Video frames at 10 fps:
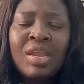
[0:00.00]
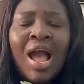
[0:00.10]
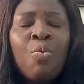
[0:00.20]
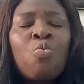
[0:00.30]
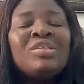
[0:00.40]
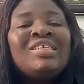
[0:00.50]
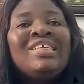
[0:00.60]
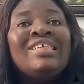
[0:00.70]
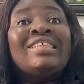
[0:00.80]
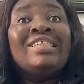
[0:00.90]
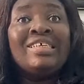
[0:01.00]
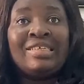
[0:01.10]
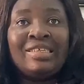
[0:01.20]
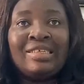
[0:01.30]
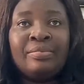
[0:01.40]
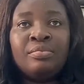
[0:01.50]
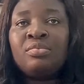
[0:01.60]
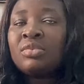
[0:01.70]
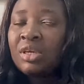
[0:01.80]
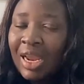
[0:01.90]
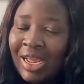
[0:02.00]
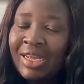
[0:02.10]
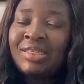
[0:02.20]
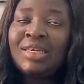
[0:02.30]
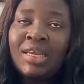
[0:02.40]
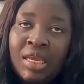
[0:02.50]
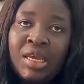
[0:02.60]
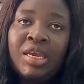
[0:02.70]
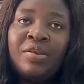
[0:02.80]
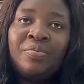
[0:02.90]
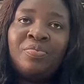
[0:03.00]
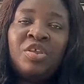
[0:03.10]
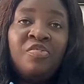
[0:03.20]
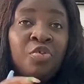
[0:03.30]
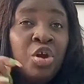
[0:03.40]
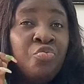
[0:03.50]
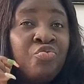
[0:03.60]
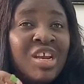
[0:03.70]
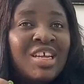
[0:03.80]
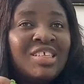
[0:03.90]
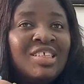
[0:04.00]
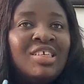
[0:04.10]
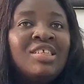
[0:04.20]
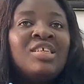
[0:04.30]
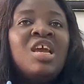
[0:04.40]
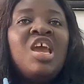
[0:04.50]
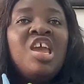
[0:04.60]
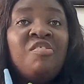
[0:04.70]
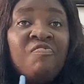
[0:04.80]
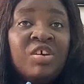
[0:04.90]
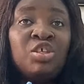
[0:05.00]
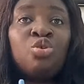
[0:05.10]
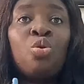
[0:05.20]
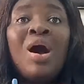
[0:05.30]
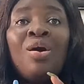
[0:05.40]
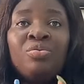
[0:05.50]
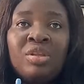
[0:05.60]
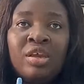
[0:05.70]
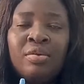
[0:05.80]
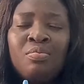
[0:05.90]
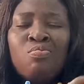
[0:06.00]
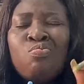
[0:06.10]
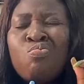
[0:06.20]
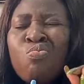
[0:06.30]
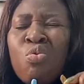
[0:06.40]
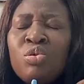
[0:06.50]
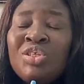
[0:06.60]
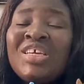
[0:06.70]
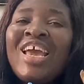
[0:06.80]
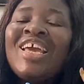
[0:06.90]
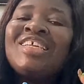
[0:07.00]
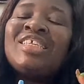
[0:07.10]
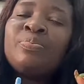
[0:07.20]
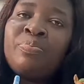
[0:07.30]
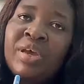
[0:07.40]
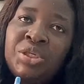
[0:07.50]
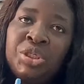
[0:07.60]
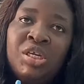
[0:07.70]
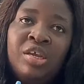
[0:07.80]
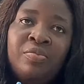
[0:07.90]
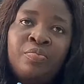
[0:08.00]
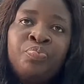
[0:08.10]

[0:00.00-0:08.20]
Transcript: And what is this? Like I said again, if you're a real estate investor out there, most especially